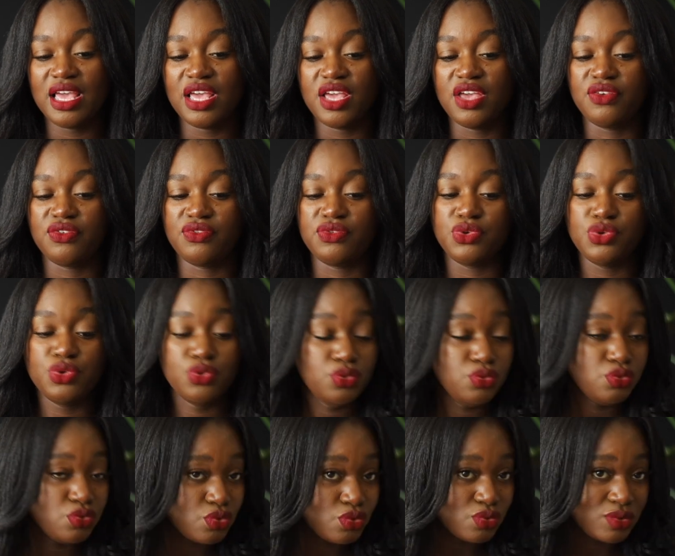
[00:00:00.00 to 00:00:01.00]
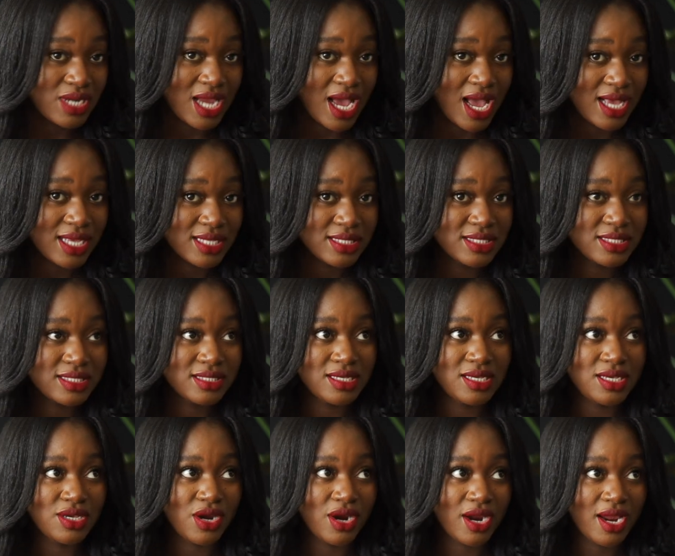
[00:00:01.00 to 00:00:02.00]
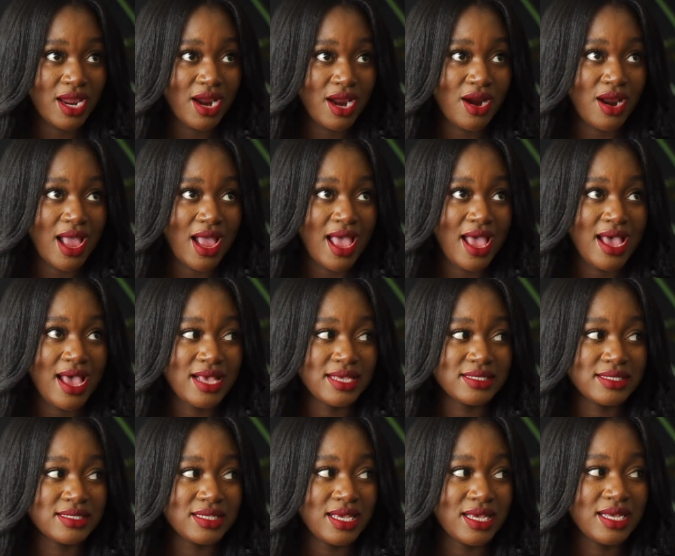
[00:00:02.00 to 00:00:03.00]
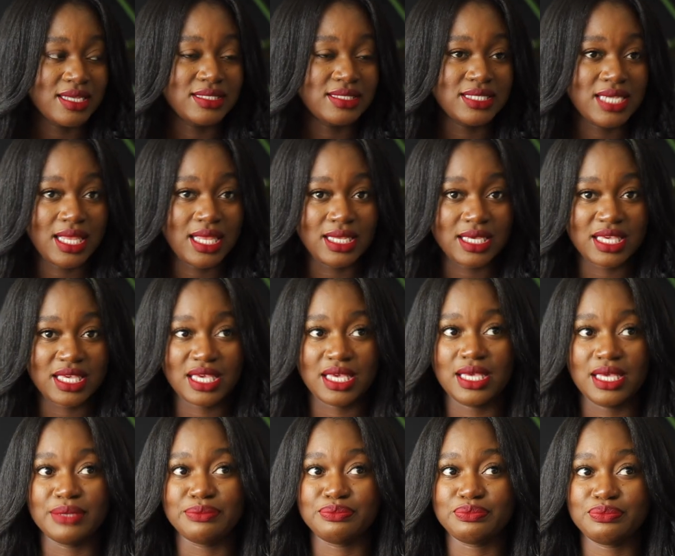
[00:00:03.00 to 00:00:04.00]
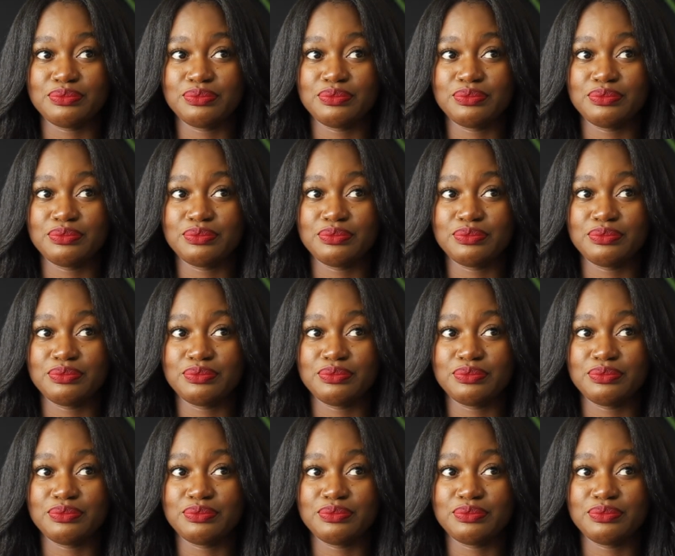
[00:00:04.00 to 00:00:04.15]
If you do not see your hair as a delicate